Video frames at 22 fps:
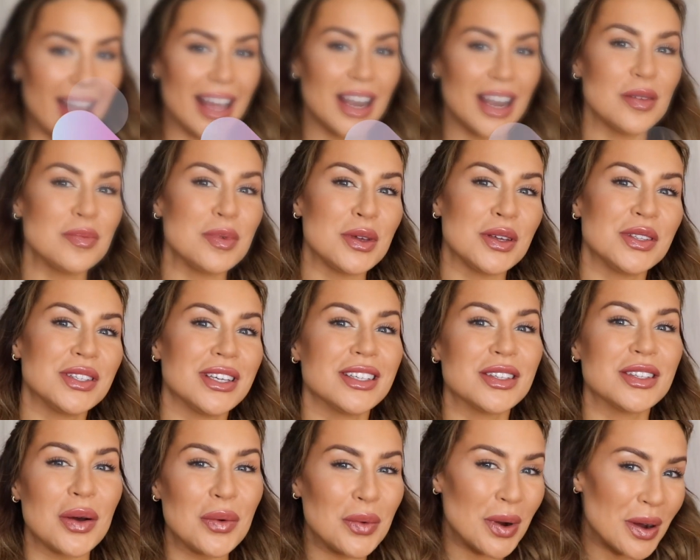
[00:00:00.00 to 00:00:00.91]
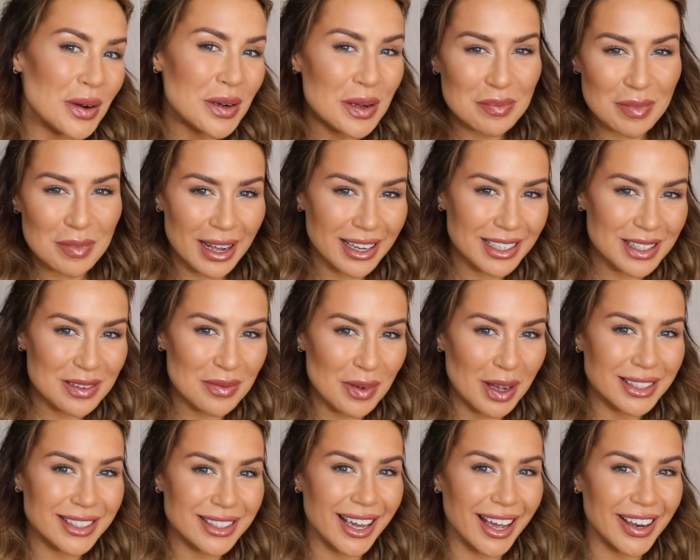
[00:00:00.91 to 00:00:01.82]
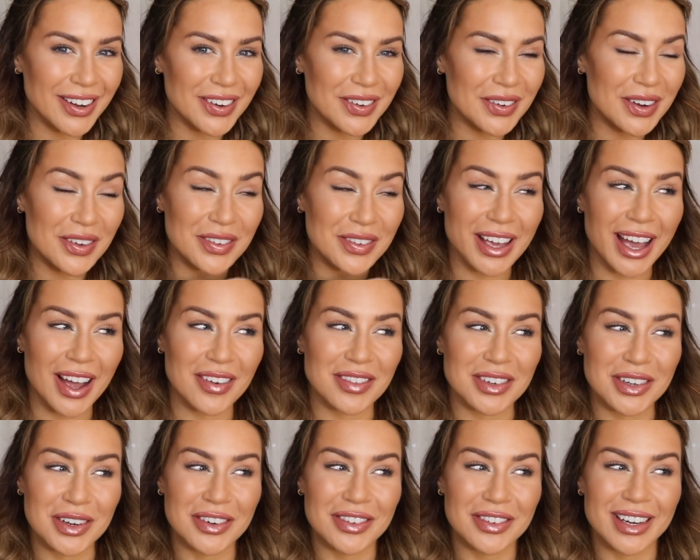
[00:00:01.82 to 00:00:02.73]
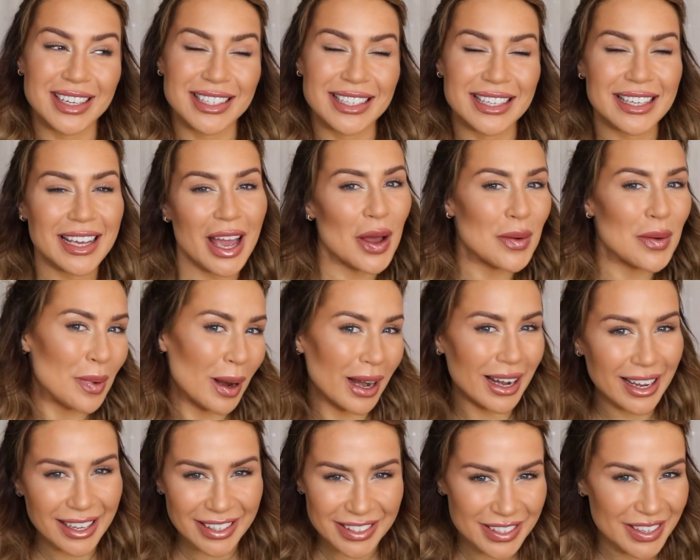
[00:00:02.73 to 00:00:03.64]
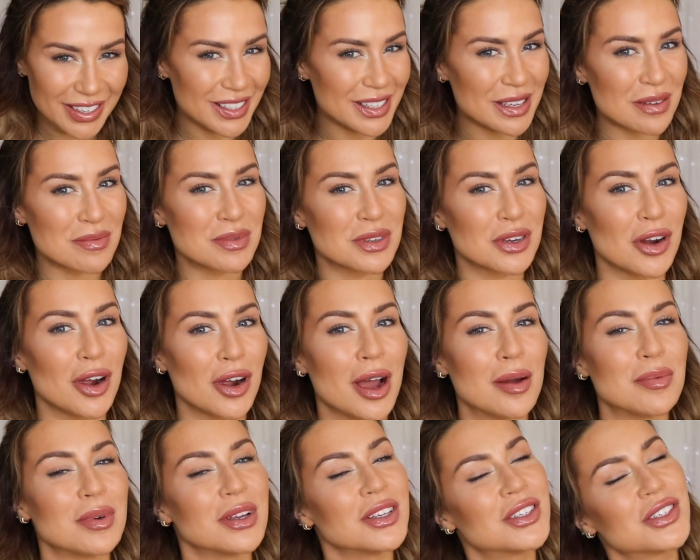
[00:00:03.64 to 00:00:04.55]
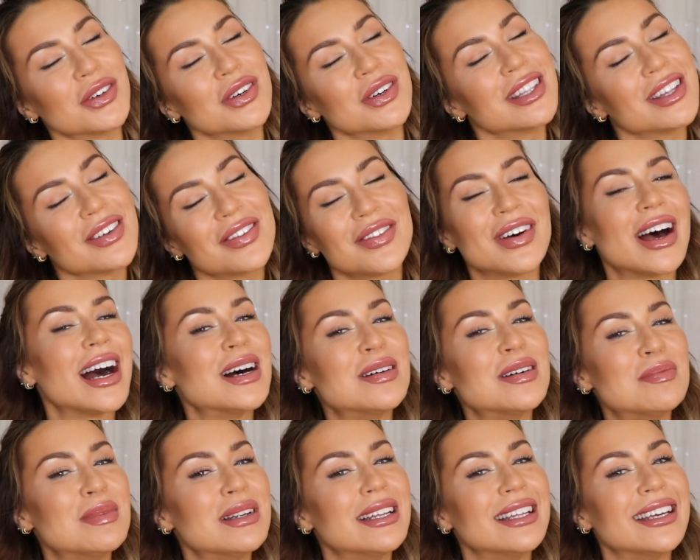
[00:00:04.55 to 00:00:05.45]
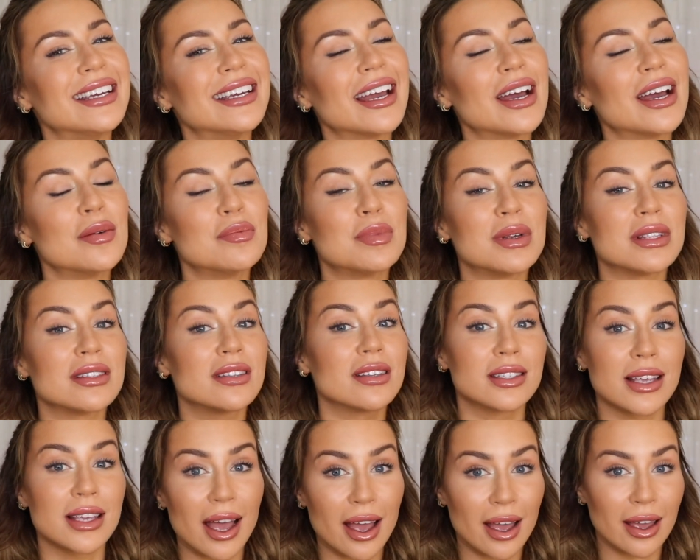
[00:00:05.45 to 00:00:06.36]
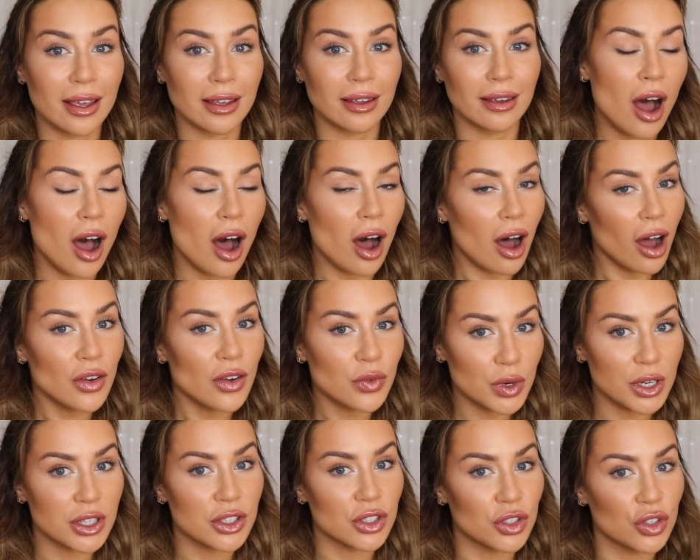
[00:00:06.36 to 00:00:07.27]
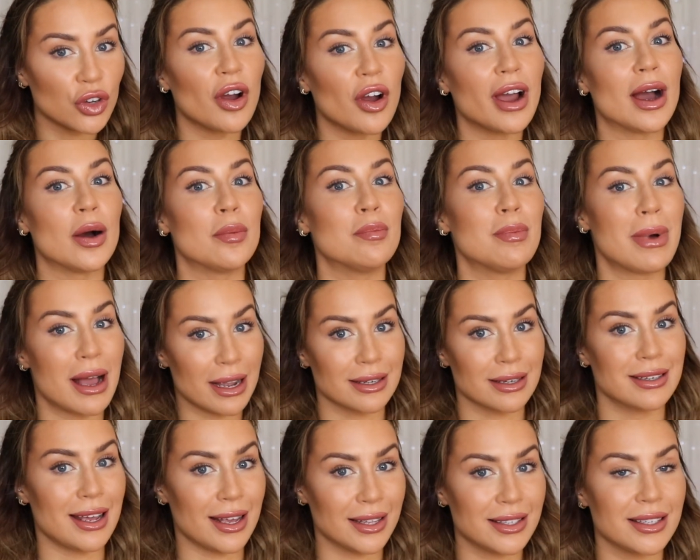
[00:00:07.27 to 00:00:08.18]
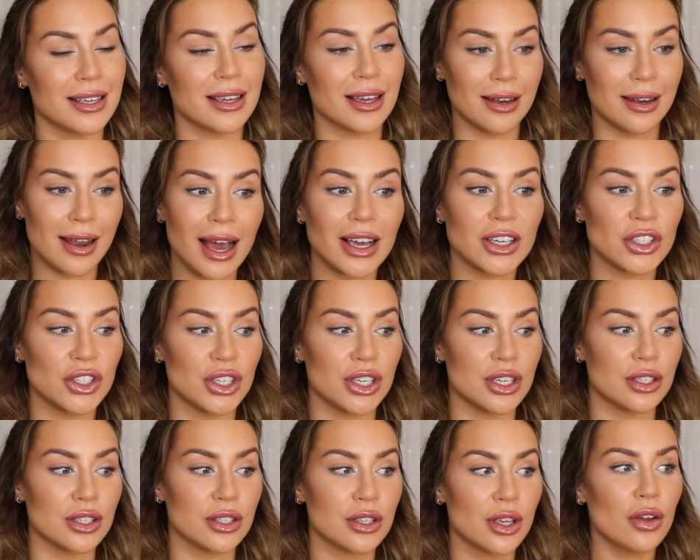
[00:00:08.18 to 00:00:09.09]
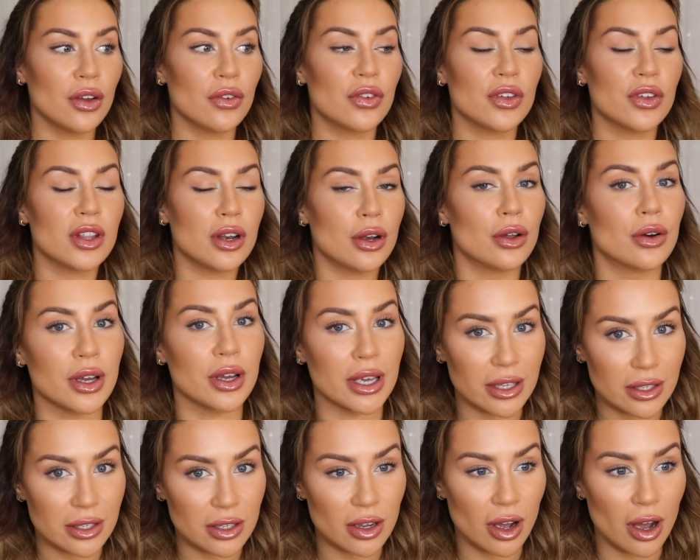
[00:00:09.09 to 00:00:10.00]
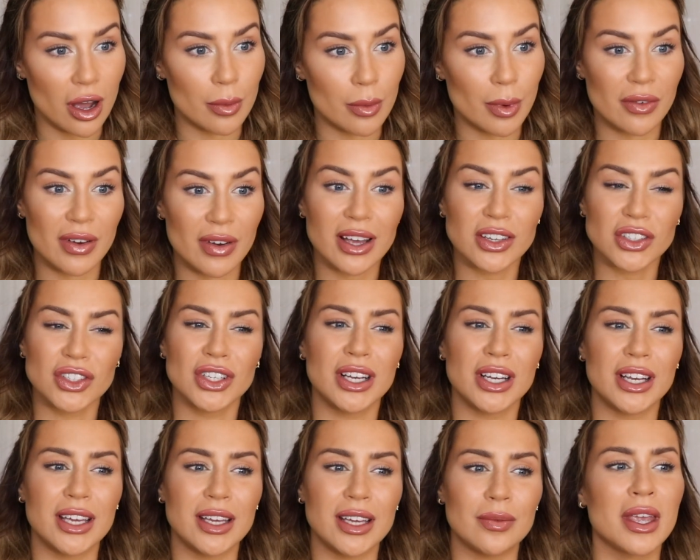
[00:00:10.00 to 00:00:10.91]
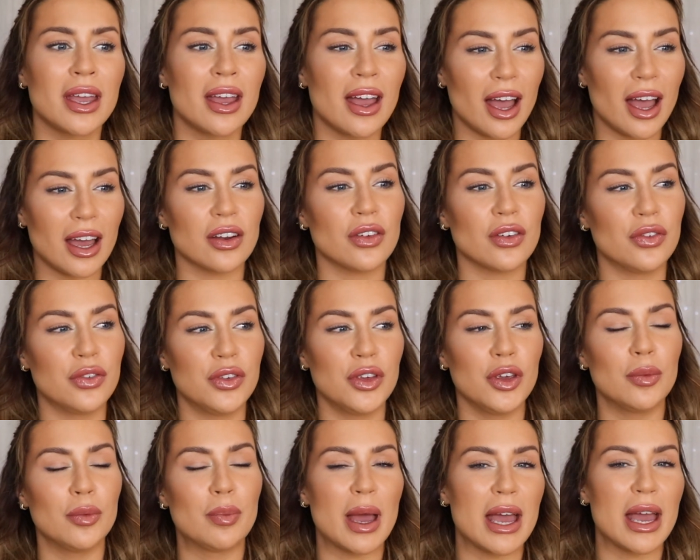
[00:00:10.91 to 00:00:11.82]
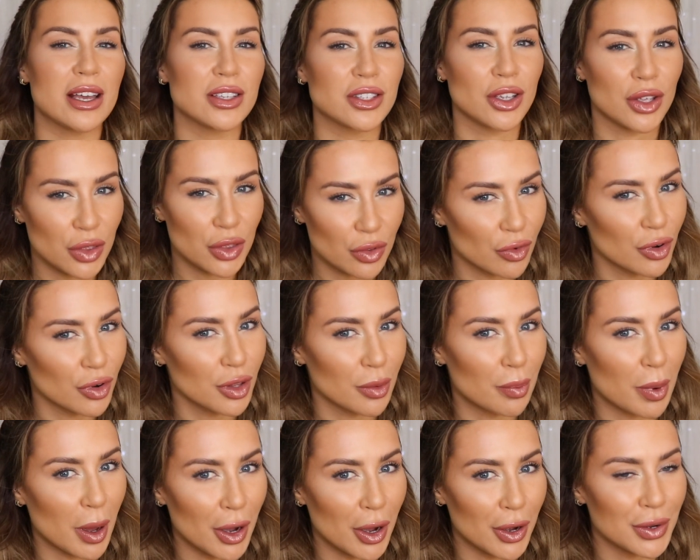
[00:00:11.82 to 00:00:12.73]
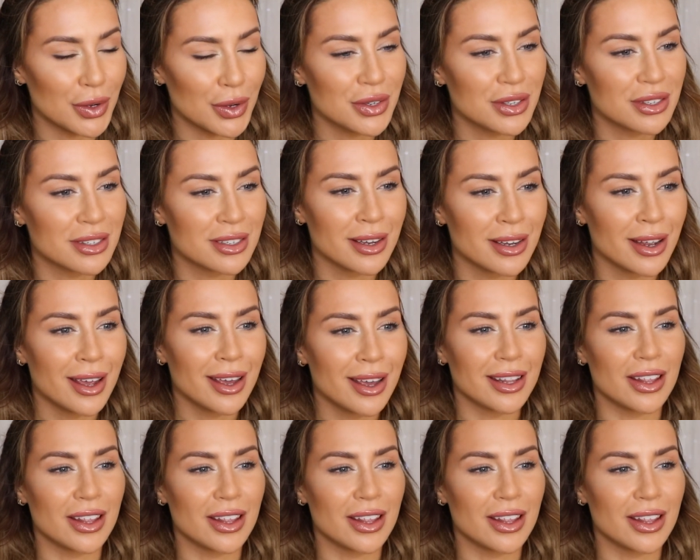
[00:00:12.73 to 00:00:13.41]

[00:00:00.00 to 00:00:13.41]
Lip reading: Hello beauties, welcome back to my channel. If you haven't already, please do subscribe, join the family. But today, I've wanted to try out magnetic lashes for the longest time. I've actually had a few pairs through the post.